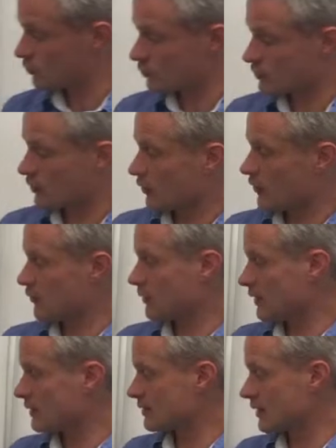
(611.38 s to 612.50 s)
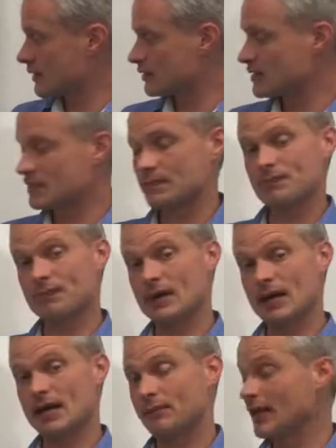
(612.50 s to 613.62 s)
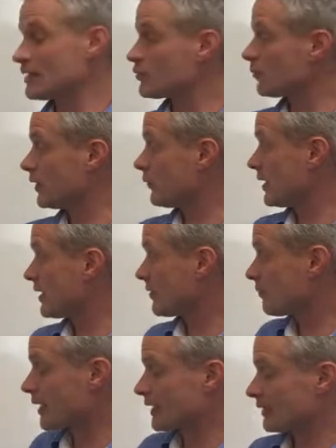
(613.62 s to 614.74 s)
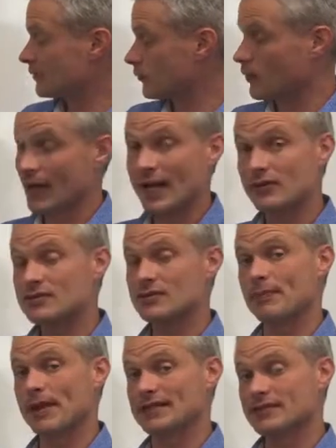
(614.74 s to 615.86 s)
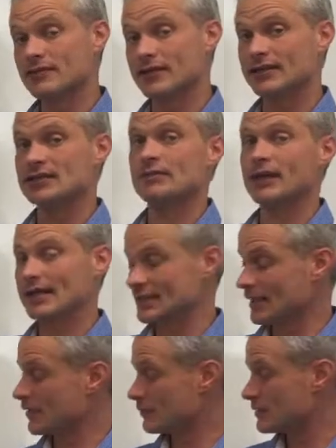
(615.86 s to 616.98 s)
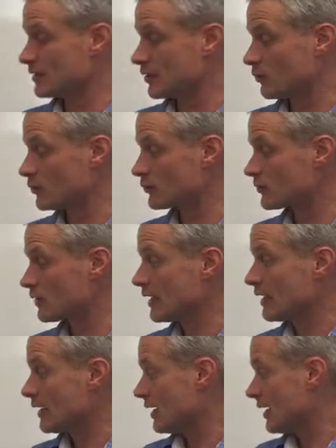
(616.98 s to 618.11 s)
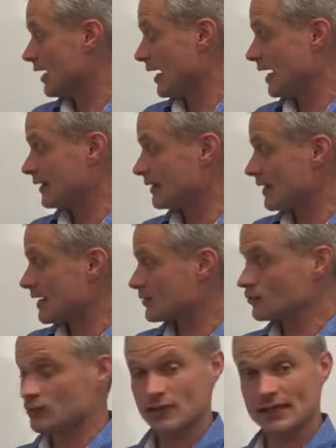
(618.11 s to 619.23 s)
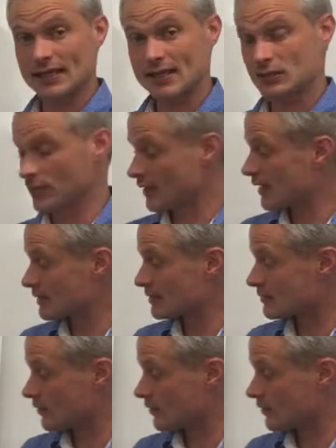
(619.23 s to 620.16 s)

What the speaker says: it also is a place where we can house the bacteria to break down cell walls. And that's also the case with us,